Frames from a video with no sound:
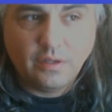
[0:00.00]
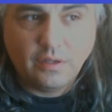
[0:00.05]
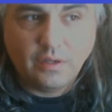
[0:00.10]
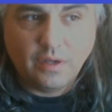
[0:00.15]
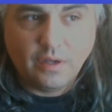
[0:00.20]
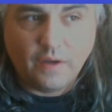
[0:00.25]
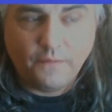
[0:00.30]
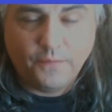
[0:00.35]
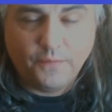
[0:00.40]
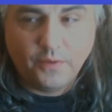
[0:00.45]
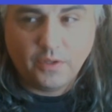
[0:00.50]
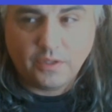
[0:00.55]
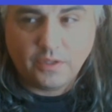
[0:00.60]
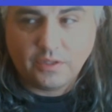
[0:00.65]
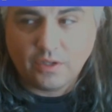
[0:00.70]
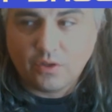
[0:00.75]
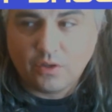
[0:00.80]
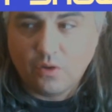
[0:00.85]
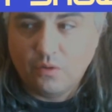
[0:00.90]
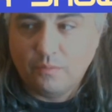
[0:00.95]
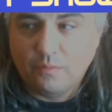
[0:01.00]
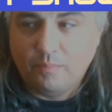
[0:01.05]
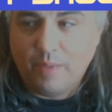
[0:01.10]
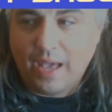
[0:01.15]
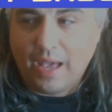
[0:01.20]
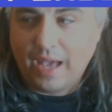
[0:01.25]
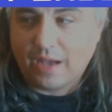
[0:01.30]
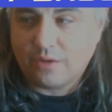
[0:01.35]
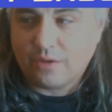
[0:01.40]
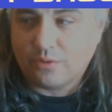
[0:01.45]
I feel like they're going
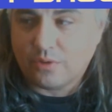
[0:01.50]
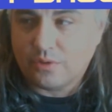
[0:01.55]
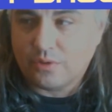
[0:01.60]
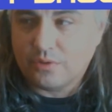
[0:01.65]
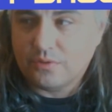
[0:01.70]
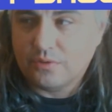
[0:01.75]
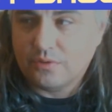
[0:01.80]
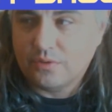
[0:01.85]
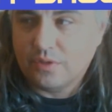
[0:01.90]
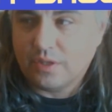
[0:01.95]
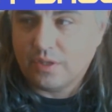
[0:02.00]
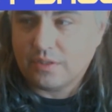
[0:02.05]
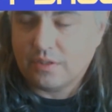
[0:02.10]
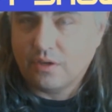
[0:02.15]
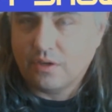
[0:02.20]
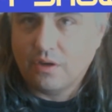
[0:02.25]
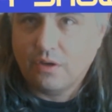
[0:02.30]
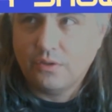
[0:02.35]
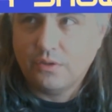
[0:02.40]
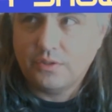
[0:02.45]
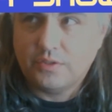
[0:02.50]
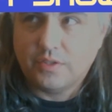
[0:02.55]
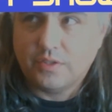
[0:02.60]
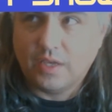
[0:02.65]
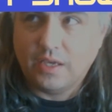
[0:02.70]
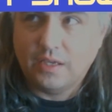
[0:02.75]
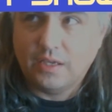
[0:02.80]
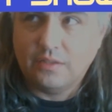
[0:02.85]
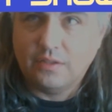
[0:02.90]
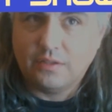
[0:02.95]
backwards. Like, they're always
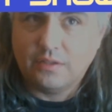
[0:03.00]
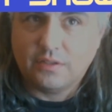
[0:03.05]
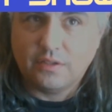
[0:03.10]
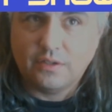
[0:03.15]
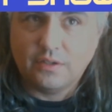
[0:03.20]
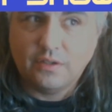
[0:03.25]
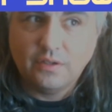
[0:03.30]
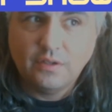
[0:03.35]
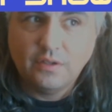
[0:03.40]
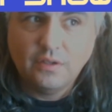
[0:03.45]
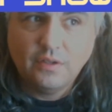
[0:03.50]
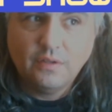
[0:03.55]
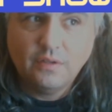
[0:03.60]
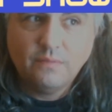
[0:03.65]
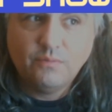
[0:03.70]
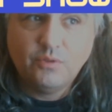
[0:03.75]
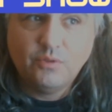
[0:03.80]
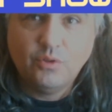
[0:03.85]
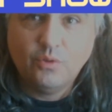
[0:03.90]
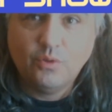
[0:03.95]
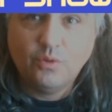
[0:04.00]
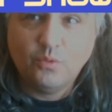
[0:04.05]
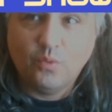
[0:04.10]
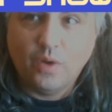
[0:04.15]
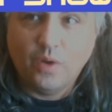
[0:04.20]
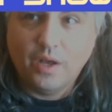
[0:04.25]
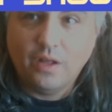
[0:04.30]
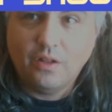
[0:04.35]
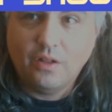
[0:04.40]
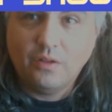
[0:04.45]
saying that they're doing
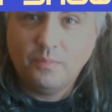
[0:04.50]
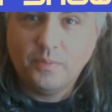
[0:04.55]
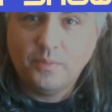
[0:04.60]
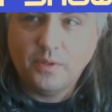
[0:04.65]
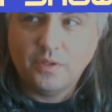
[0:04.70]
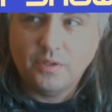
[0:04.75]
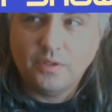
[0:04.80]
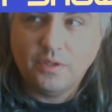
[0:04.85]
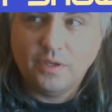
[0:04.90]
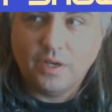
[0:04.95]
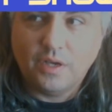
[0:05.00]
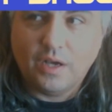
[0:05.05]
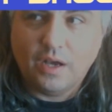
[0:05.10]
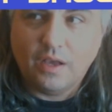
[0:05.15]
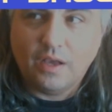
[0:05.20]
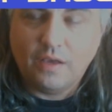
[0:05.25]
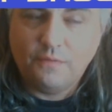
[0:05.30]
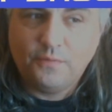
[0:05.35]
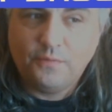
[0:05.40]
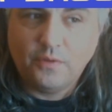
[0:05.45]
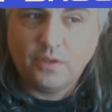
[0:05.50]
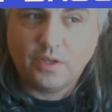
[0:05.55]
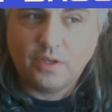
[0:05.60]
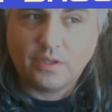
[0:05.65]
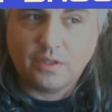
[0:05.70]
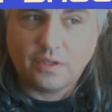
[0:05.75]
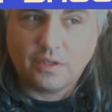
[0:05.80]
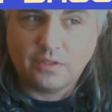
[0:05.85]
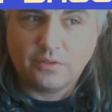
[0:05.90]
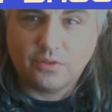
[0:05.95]
well, but I feel like
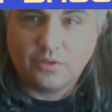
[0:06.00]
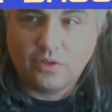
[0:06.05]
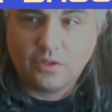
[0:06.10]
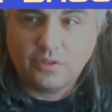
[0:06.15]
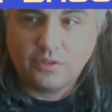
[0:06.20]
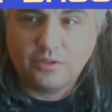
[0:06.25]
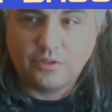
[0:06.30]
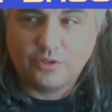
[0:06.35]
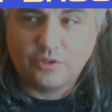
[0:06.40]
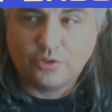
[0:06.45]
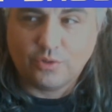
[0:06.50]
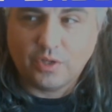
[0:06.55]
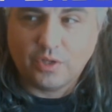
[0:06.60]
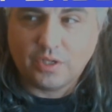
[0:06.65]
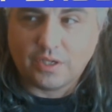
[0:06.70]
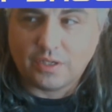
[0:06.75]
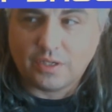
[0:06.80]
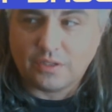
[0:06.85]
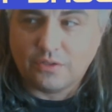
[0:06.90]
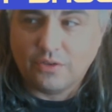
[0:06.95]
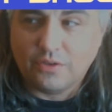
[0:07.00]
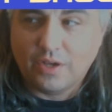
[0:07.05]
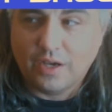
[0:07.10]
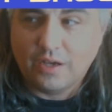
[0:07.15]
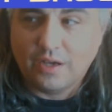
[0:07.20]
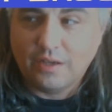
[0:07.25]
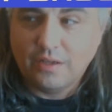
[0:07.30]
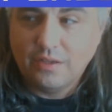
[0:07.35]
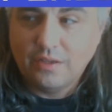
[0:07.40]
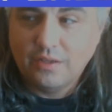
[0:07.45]
as long as they're drinking, they're not
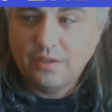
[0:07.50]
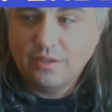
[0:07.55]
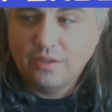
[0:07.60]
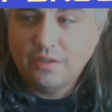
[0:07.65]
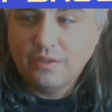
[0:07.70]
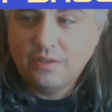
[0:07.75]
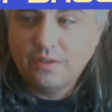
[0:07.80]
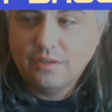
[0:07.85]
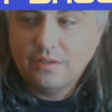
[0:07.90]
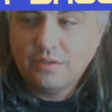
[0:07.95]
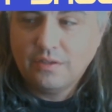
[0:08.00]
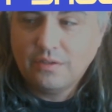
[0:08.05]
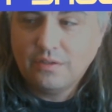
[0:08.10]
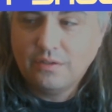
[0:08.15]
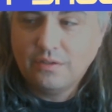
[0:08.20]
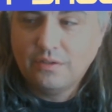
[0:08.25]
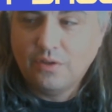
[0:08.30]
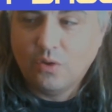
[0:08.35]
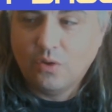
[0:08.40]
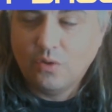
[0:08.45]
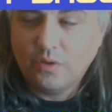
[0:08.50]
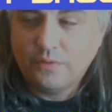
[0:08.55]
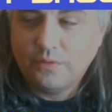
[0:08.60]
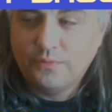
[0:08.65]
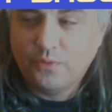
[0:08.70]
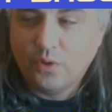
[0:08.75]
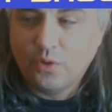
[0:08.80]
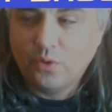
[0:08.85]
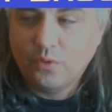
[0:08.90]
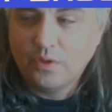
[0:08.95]
going
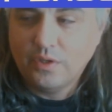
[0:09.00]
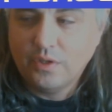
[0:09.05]
forward,